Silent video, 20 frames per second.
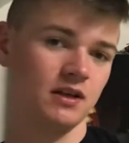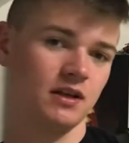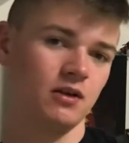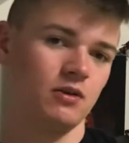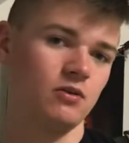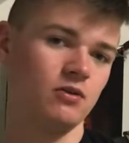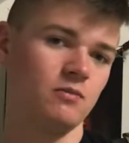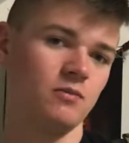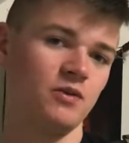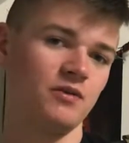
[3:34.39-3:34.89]
then
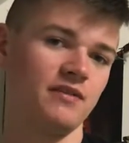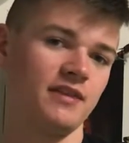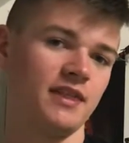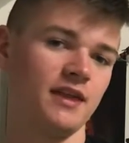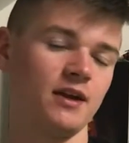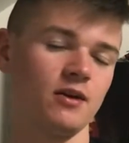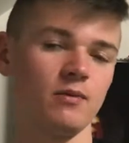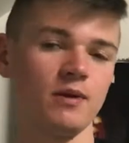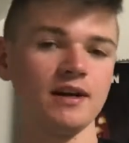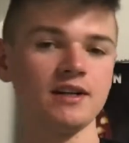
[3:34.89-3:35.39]
go to the movie
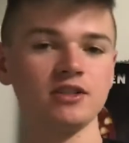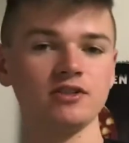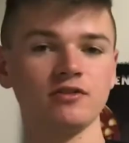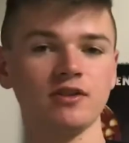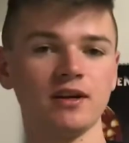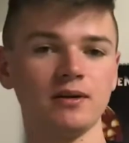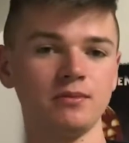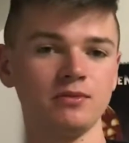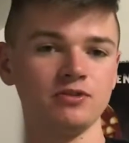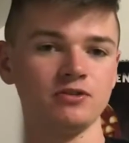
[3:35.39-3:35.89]
theater, watch
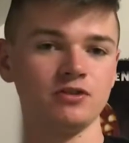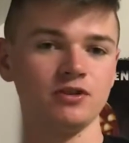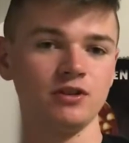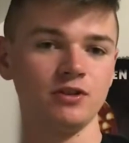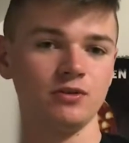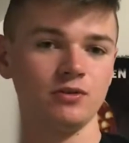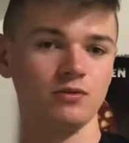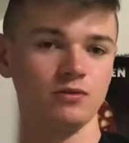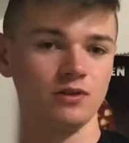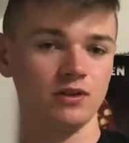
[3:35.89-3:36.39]
Incredibles
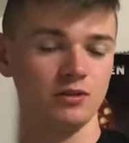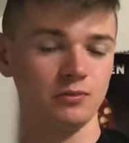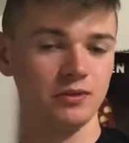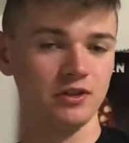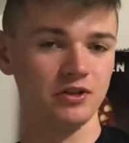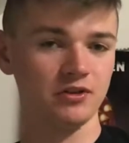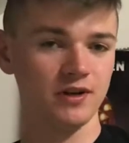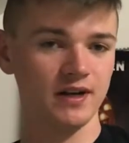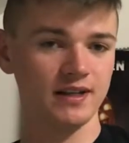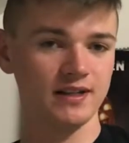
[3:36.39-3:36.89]
2. It'll
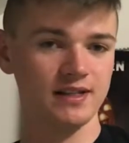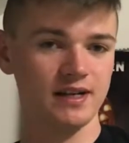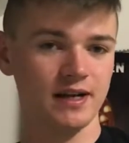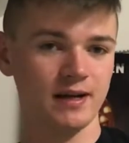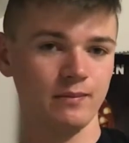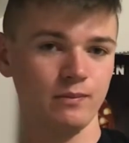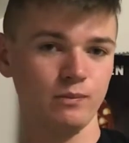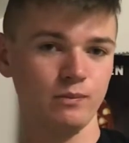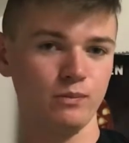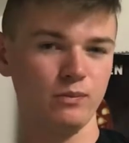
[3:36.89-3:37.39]
be a great
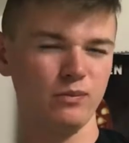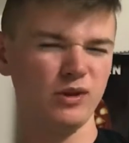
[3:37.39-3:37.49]
time.